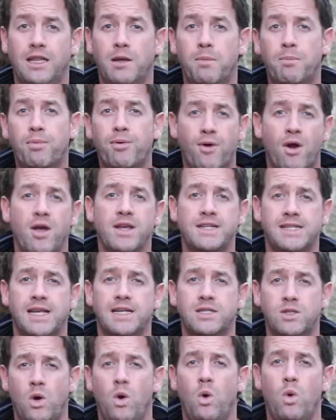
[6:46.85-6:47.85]
the price
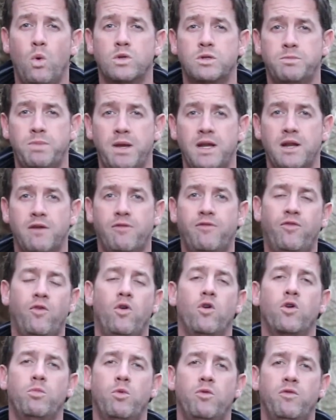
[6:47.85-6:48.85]
has always been
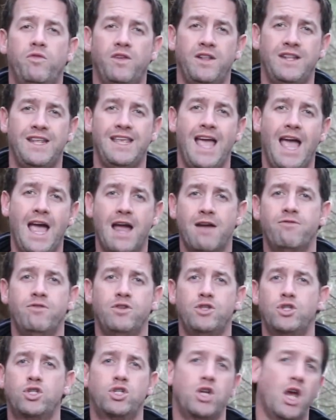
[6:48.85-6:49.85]
affordable for the
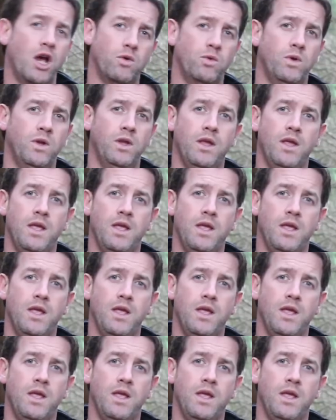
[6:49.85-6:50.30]
average Joe.